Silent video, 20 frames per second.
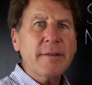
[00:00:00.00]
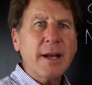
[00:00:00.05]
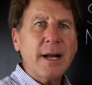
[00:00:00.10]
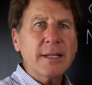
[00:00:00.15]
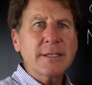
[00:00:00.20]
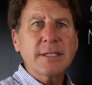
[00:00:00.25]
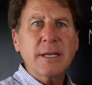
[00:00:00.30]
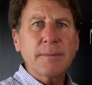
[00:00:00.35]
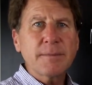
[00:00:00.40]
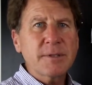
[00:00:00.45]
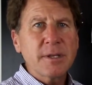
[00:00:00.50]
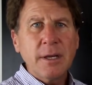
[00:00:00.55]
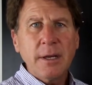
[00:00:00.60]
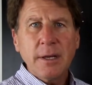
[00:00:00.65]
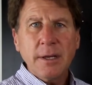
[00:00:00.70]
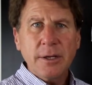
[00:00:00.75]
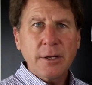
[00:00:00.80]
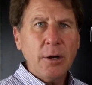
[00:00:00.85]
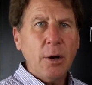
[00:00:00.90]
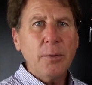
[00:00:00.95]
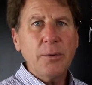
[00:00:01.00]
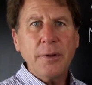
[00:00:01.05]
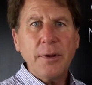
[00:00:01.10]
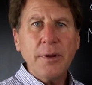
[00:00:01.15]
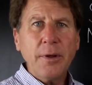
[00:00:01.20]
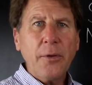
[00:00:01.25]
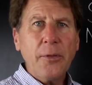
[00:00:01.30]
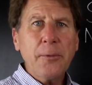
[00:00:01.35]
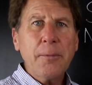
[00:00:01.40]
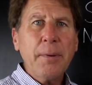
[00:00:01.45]
concepts. Go to
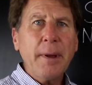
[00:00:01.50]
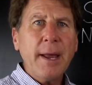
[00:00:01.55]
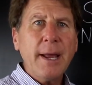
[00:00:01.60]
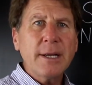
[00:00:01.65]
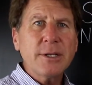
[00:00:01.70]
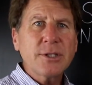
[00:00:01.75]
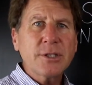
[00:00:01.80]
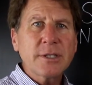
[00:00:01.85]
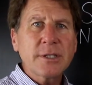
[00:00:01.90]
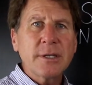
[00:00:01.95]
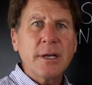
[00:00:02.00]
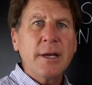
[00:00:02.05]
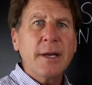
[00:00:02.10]
the other pages